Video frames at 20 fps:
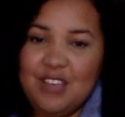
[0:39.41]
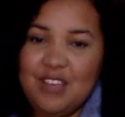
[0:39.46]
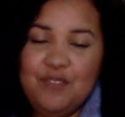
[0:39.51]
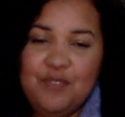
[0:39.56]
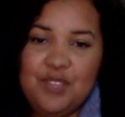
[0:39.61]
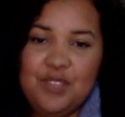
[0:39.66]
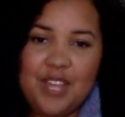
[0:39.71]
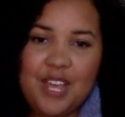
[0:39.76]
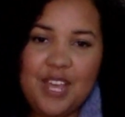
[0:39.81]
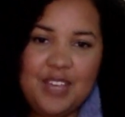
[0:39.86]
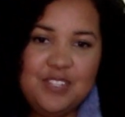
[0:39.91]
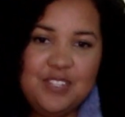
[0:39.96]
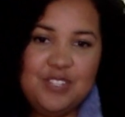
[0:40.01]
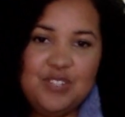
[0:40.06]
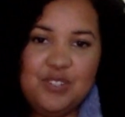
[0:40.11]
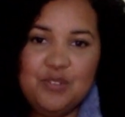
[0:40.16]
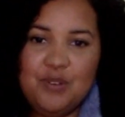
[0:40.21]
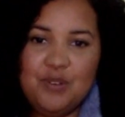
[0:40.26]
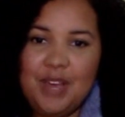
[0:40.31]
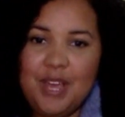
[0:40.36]
If you'd like to
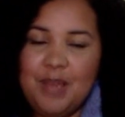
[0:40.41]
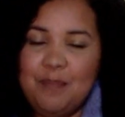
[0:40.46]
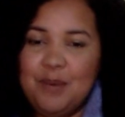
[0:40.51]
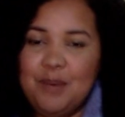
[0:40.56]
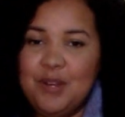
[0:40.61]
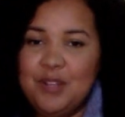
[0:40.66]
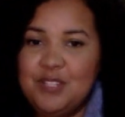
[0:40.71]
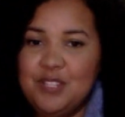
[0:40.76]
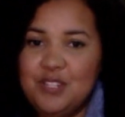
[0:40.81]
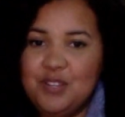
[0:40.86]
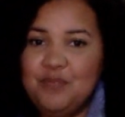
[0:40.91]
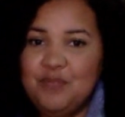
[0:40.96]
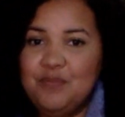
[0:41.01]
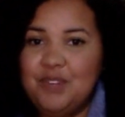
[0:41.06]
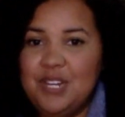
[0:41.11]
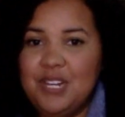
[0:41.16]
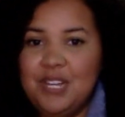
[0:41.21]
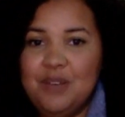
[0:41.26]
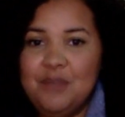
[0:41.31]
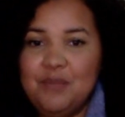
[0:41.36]
do a personal
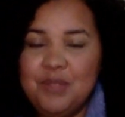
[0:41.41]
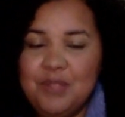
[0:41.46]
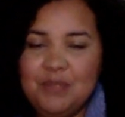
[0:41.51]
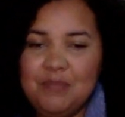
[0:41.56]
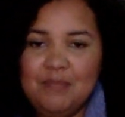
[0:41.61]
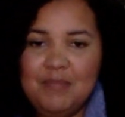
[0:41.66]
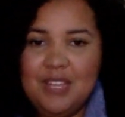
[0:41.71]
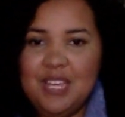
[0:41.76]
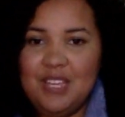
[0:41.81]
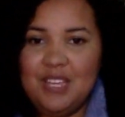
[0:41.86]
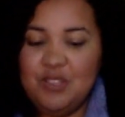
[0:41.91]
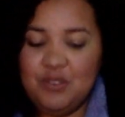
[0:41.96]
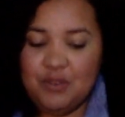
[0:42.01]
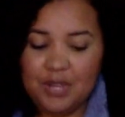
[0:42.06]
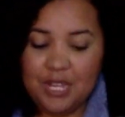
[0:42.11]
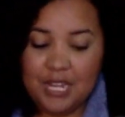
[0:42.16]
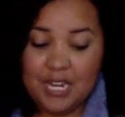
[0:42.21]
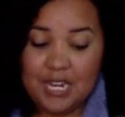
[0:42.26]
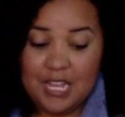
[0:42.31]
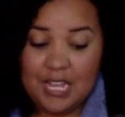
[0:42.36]
reading with me,
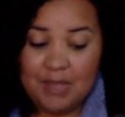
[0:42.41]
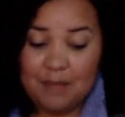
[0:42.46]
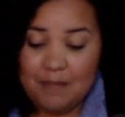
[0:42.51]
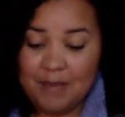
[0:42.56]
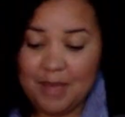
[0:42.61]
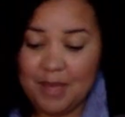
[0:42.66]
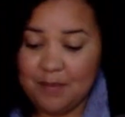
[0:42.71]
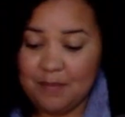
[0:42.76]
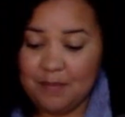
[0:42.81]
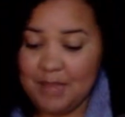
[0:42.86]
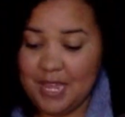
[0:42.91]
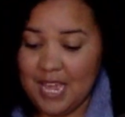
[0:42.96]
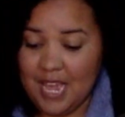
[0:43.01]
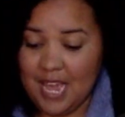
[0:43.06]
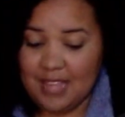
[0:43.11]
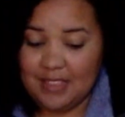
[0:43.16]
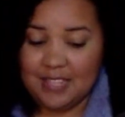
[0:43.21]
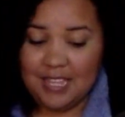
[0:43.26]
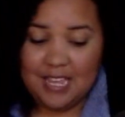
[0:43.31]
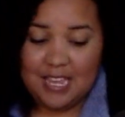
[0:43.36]
you can email me
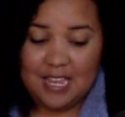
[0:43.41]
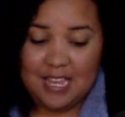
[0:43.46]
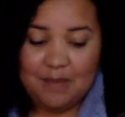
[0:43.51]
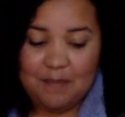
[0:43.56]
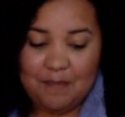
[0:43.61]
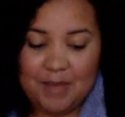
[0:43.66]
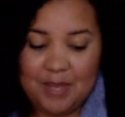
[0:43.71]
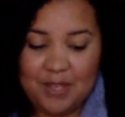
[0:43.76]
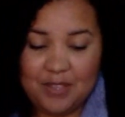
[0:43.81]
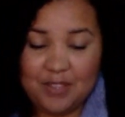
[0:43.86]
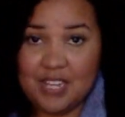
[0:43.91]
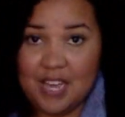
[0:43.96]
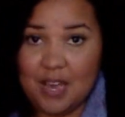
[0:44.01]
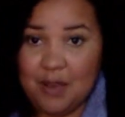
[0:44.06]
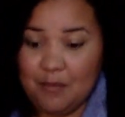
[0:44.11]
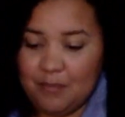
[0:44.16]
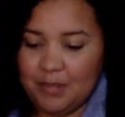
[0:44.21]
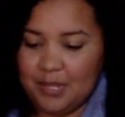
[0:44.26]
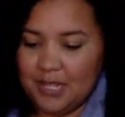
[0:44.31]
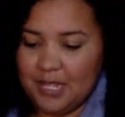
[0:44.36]
at the email
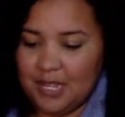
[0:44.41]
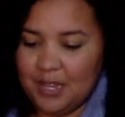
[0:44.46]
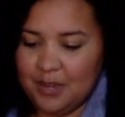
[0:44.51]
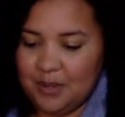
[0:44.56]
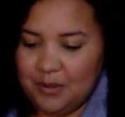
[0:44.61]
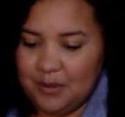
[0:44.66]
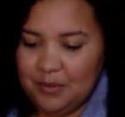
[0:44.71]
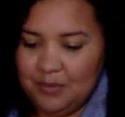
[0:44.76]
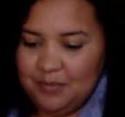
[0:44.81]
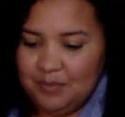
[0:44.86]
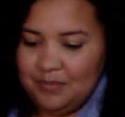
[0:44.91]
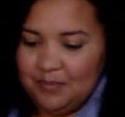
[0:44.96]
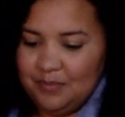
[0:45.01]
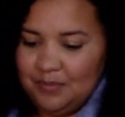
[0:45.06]
down below.